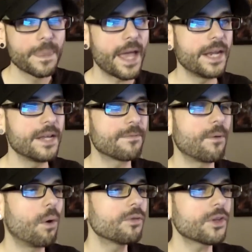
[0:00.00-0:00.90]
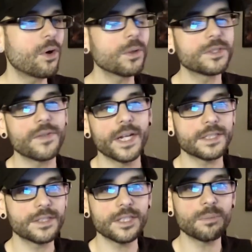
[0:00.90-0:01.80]
and if over the course of the
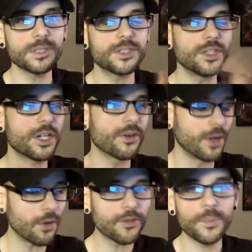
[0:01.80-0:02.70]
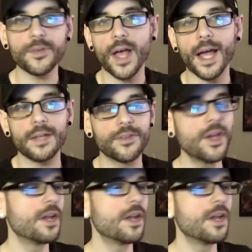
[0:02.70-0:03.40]
next six months to year, it all subsides,